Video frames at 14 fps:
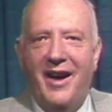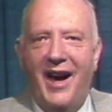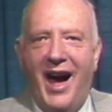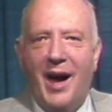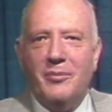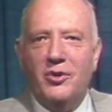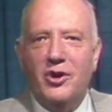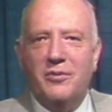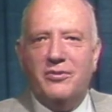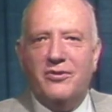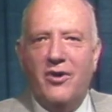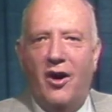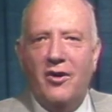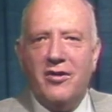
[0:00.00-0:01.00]
I'm Herb
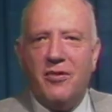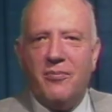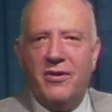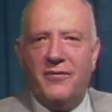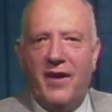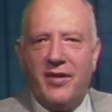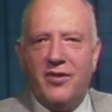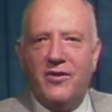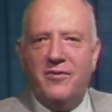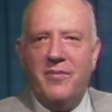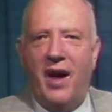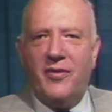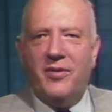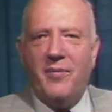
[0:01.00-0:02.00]
Gross, Professor of
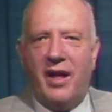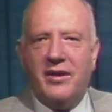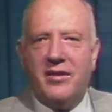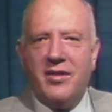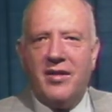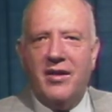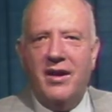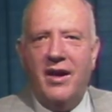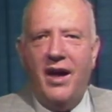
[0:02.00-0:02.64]
Mathematics,